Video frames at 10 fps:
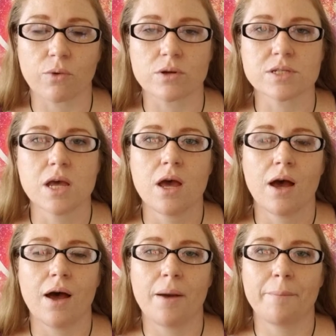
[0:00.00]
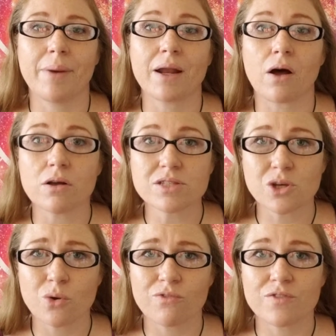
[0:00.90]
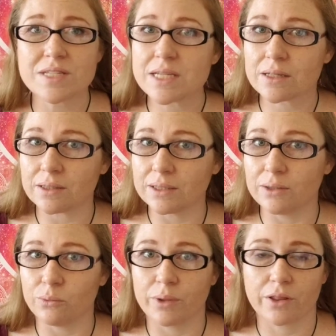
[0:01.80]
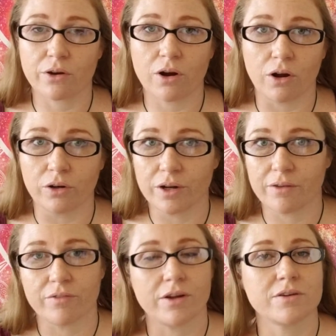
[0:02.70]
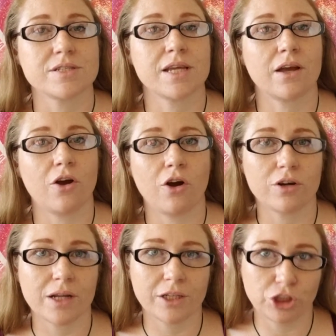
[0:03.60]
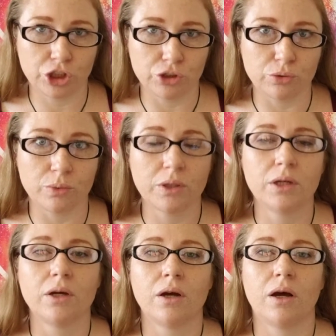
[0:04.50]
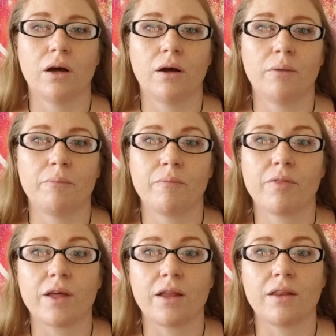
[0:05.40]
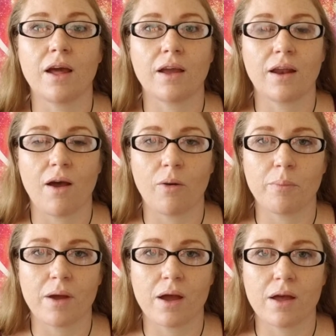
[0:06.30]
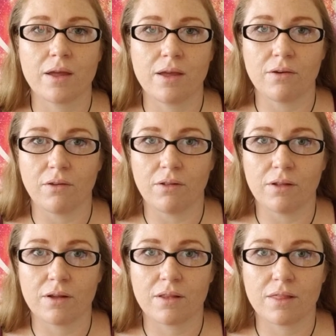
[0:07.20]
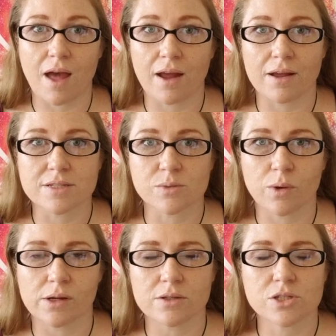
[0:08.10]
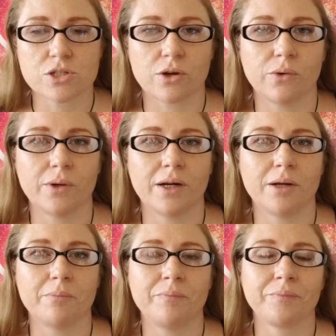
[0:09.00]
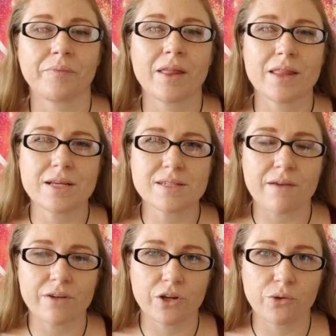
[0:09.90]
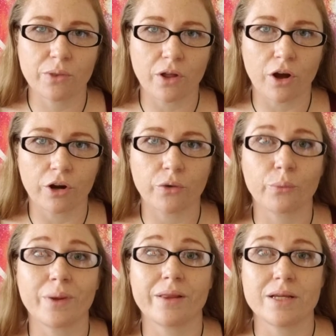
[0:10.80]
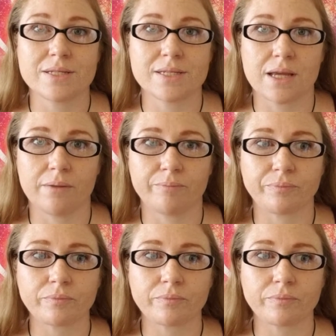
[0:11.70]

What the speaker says: course, but also physically with your heart. If there's like a heart issue, then that can help heal that as well. So things having to do with the heart, releasing